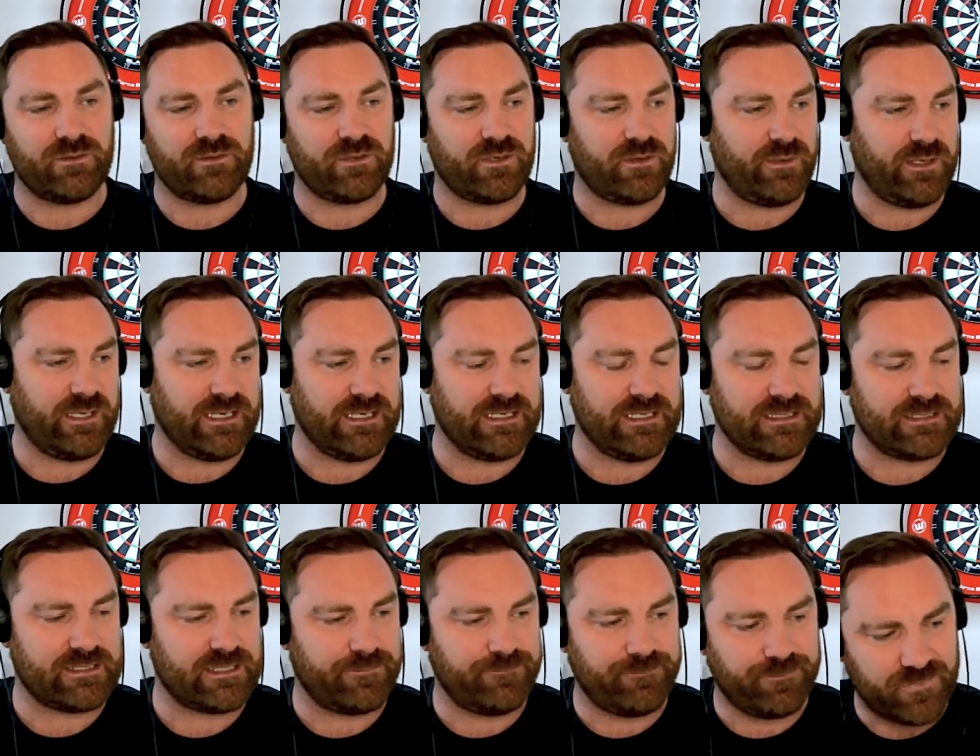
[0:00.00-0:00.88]
what I mean? It's,
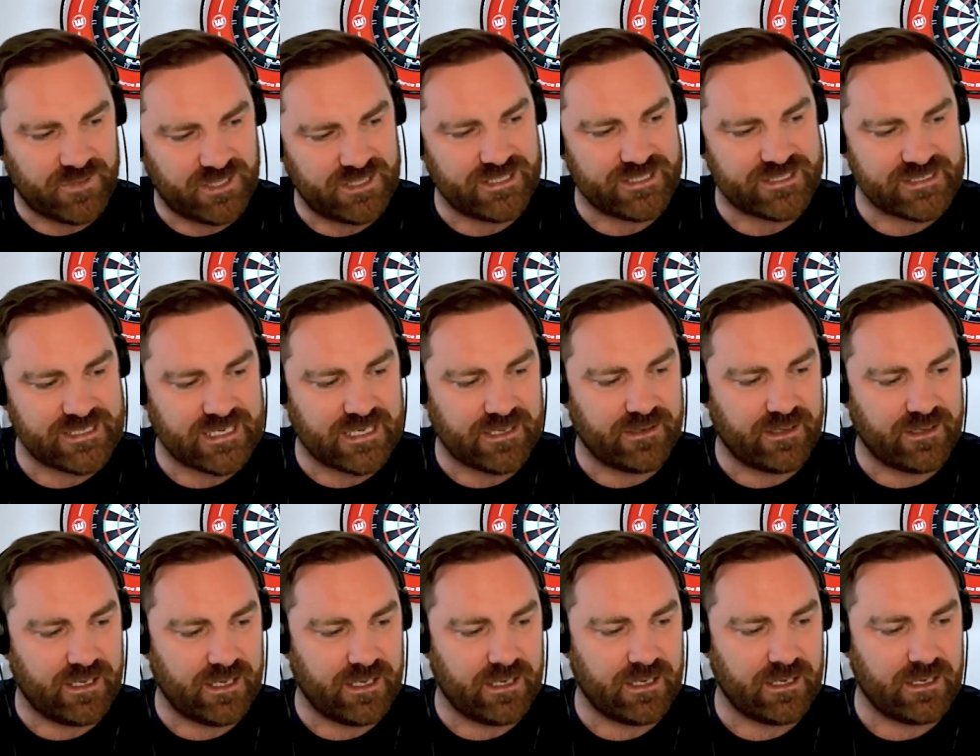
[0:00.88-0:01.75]
you're sat
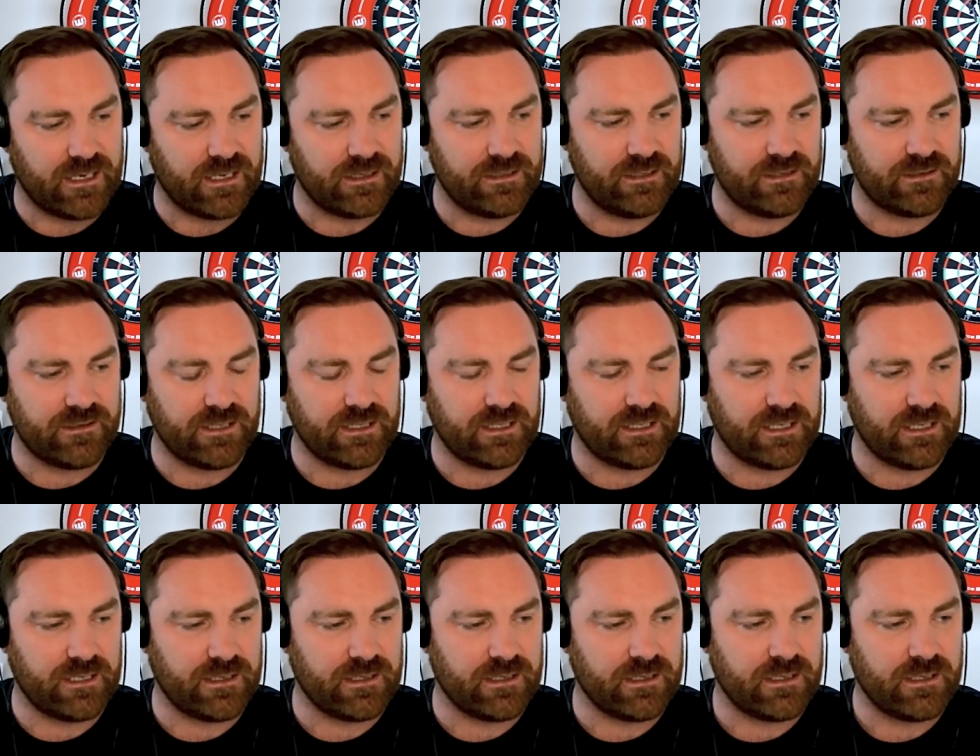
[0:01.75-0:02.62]
there and you're
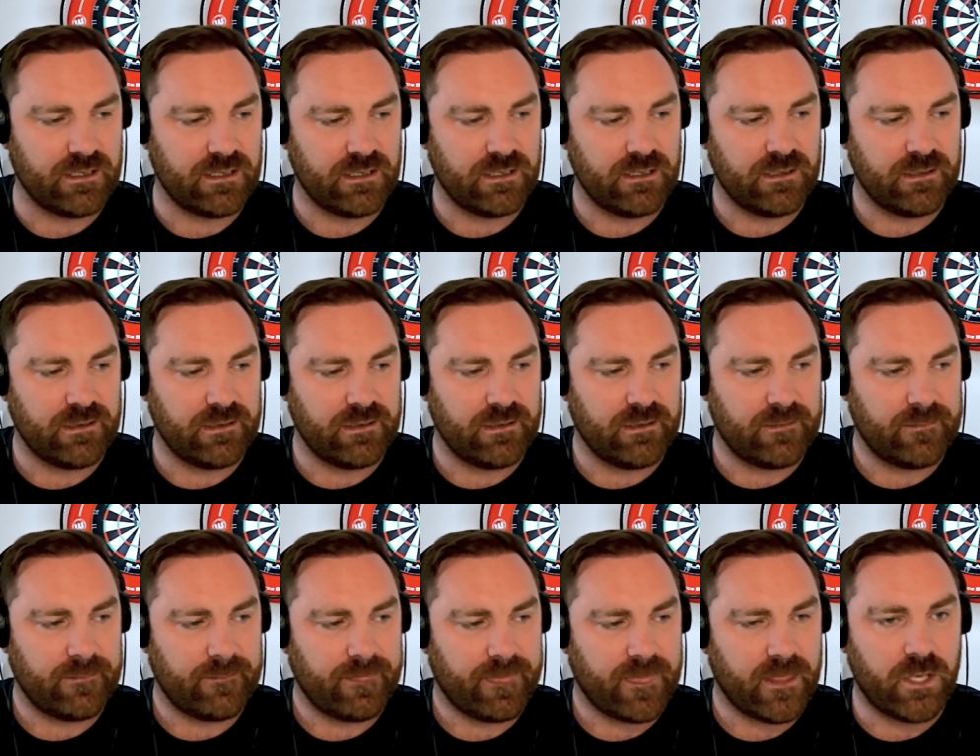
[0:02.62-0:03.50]
thinking,
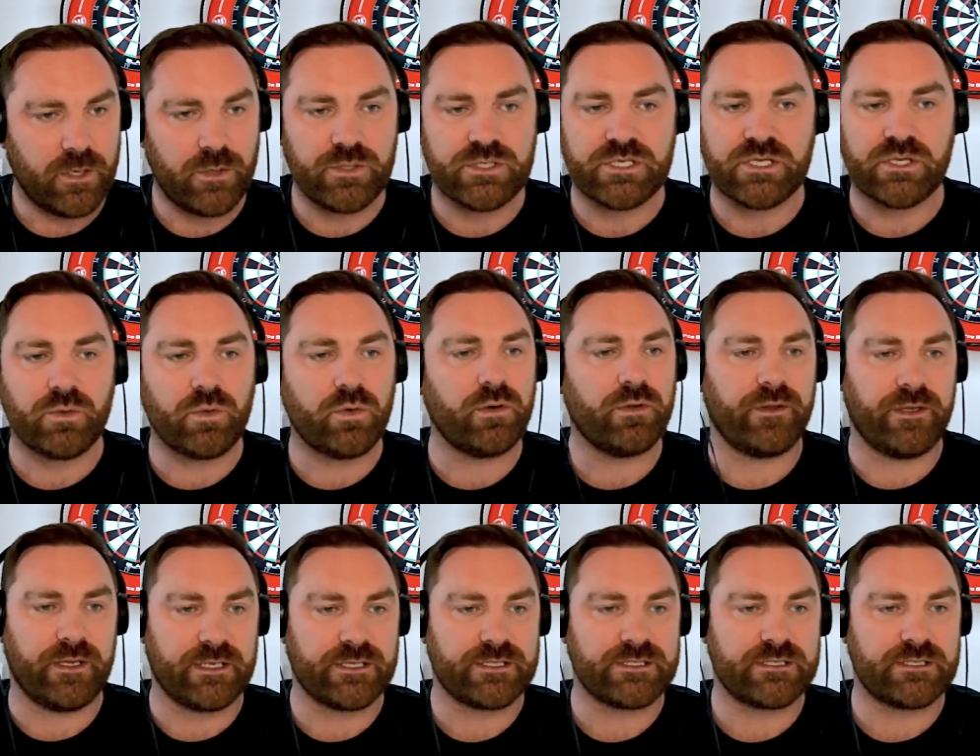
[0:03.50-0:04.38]
who's thought of
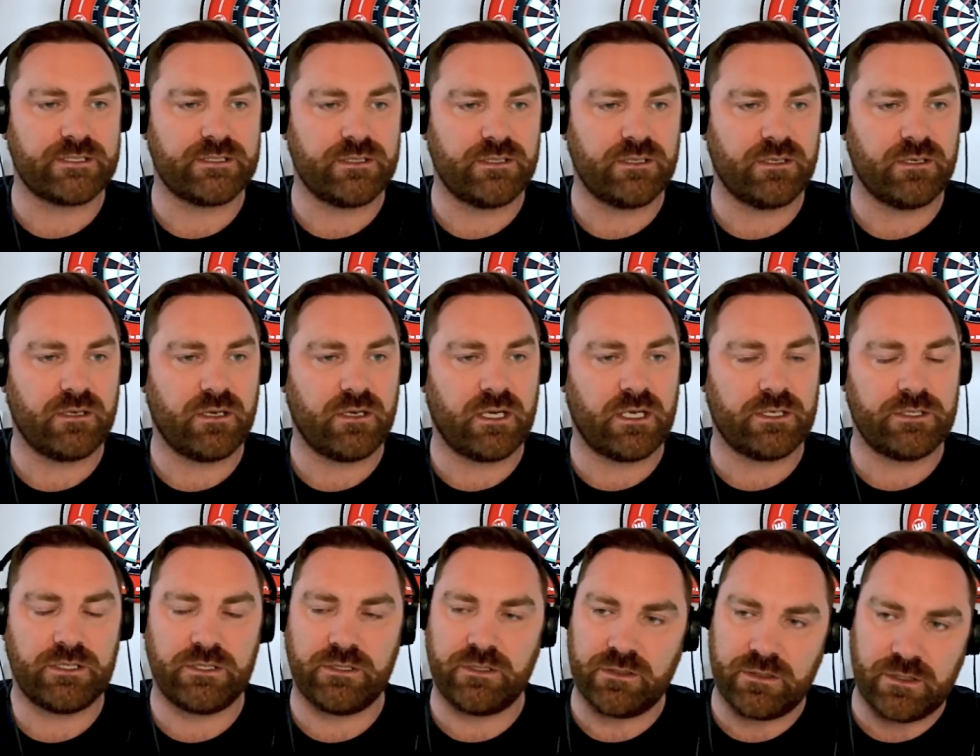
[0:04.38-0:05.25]
this? and
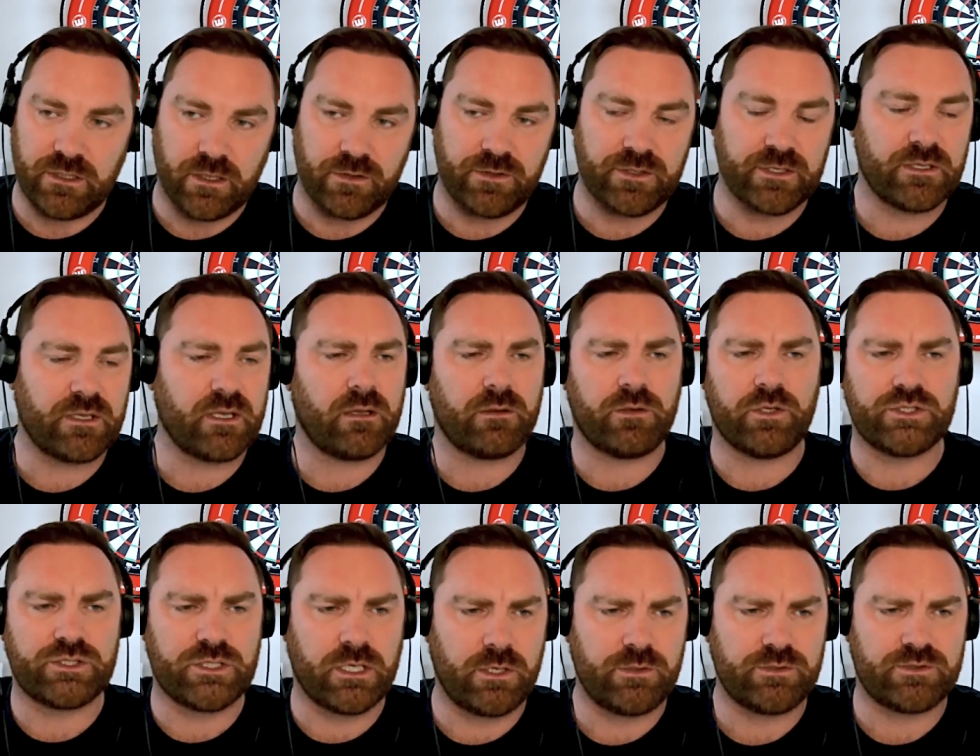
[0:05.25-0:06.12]
you know
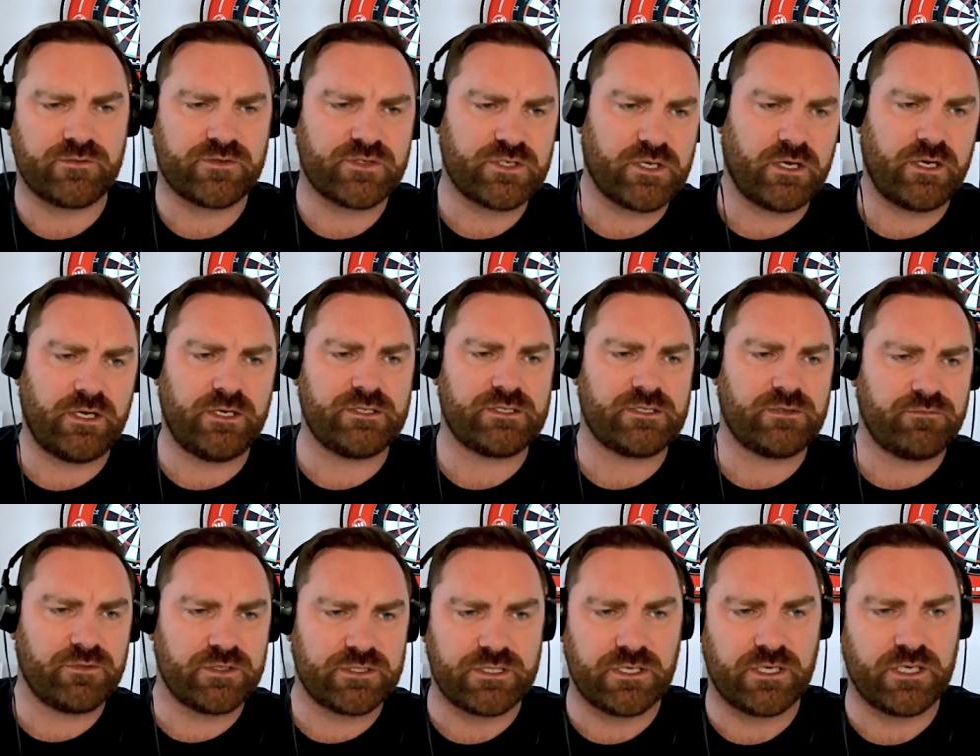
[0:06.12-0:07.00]
there's loads of science and
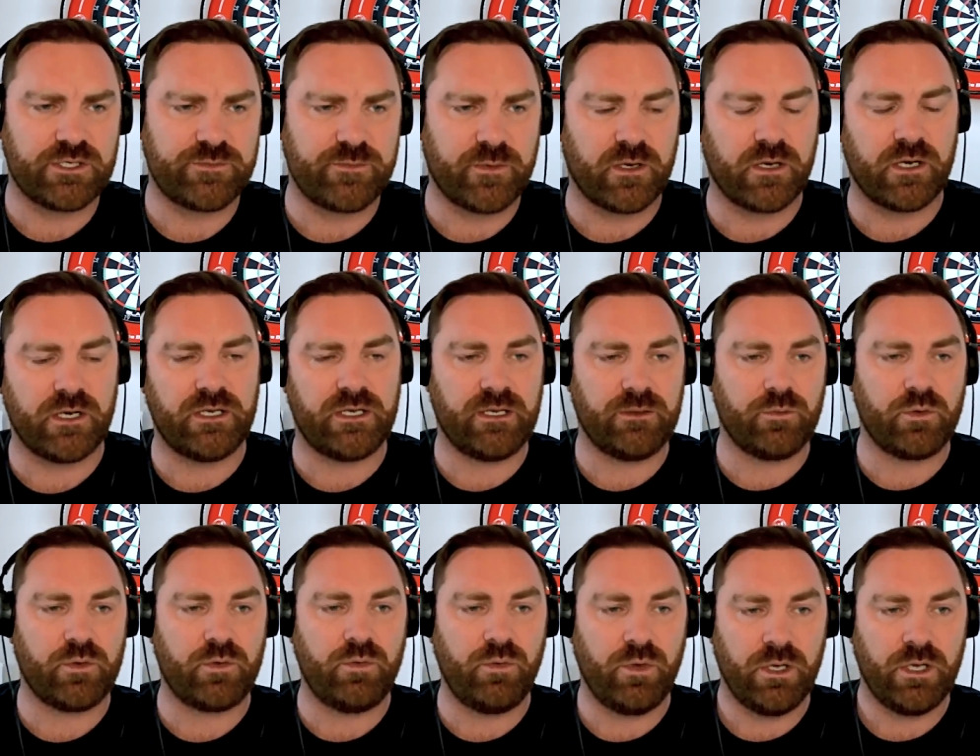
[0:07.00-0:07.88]
research behind it.
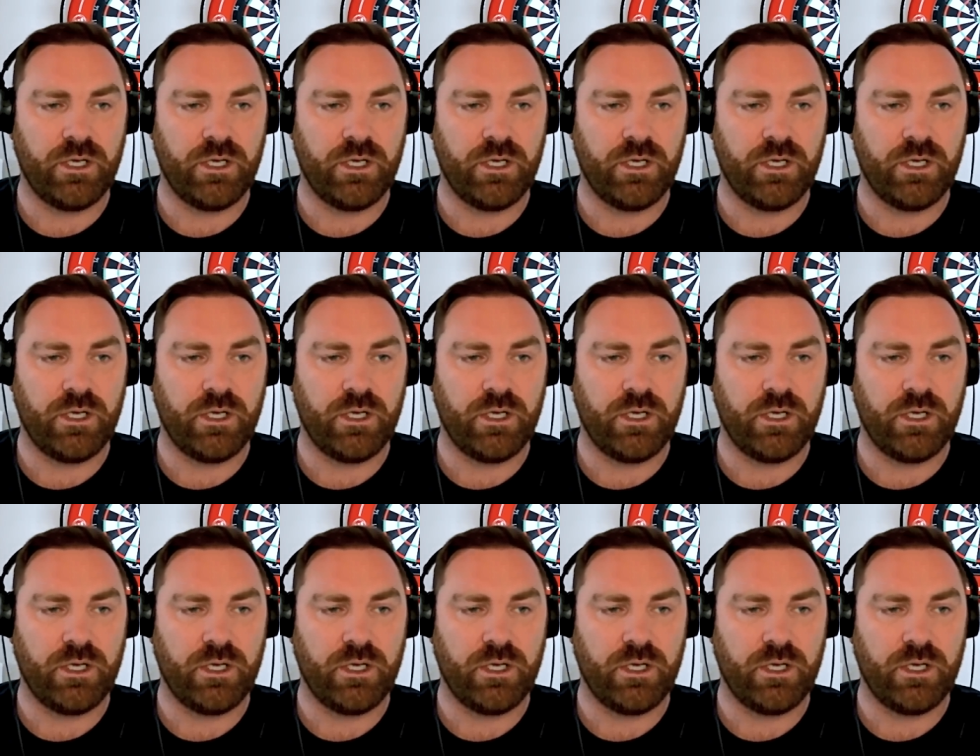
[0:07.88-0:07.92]
Well,